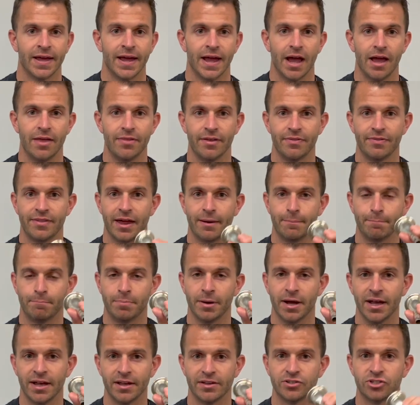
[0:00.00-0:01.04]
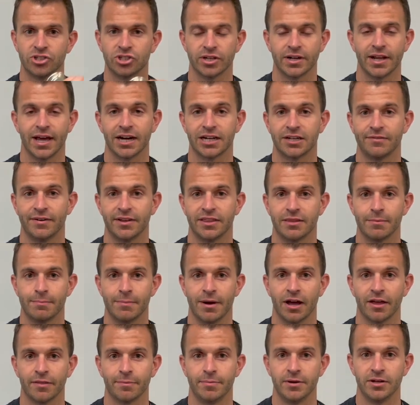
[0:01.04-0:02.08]
and then that buzz should activate the
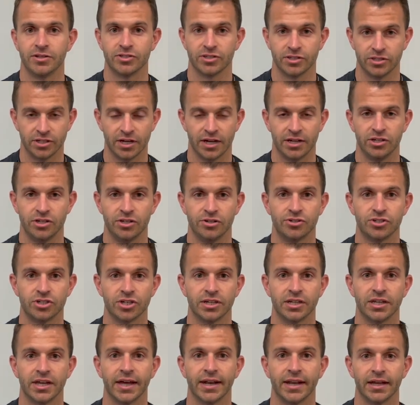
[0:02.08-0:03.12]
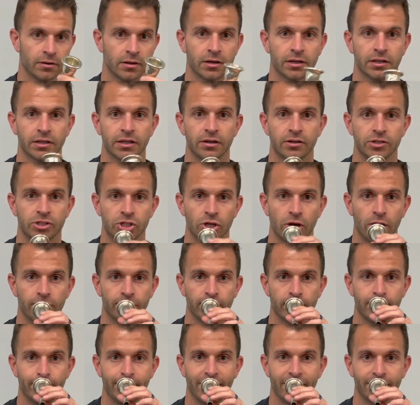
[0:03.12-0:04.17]
mouthpiece, and you should get a clear tone from
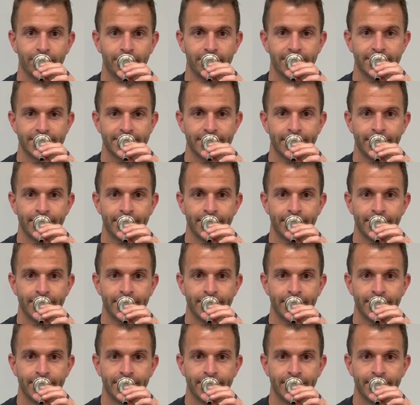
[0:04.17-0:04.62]
the mouthpiece.